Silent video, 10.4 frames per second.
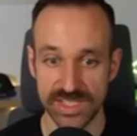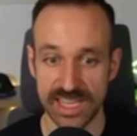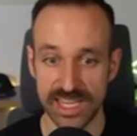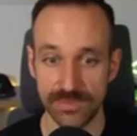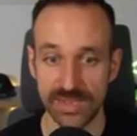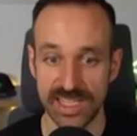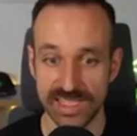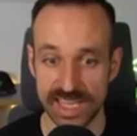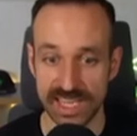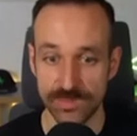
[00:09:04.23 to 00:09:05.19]

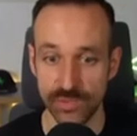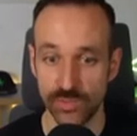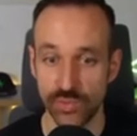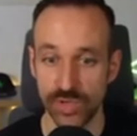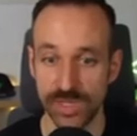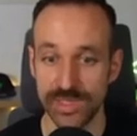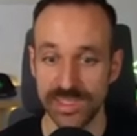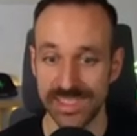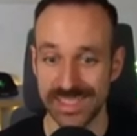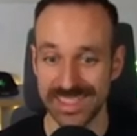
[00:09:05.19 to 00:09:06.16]
npx expo
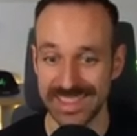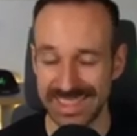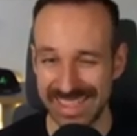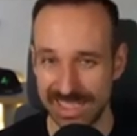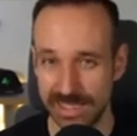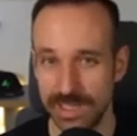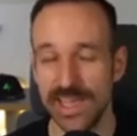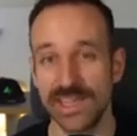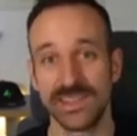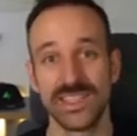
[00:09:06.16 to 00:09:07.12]
prebuild clean.
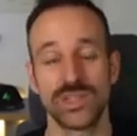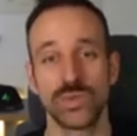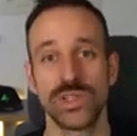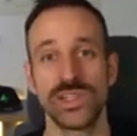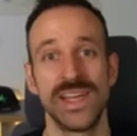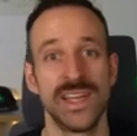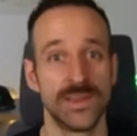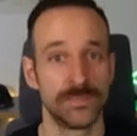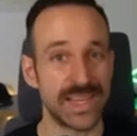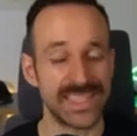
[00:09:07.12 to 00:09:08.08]
This will
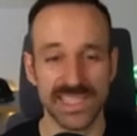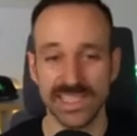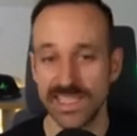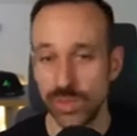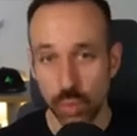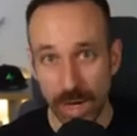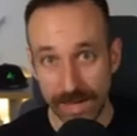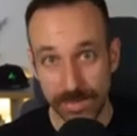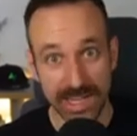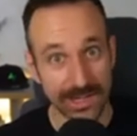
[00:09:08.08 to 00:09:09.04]
basically
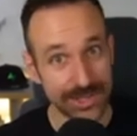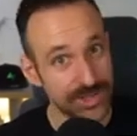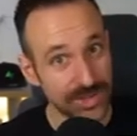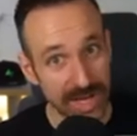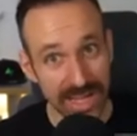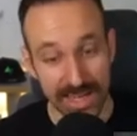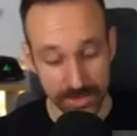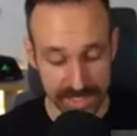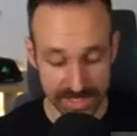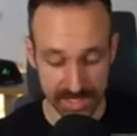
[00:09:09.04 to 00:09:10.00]
wipe out your
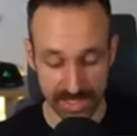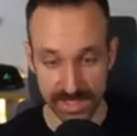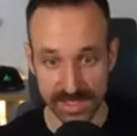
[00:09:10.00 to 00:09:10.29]
iOS and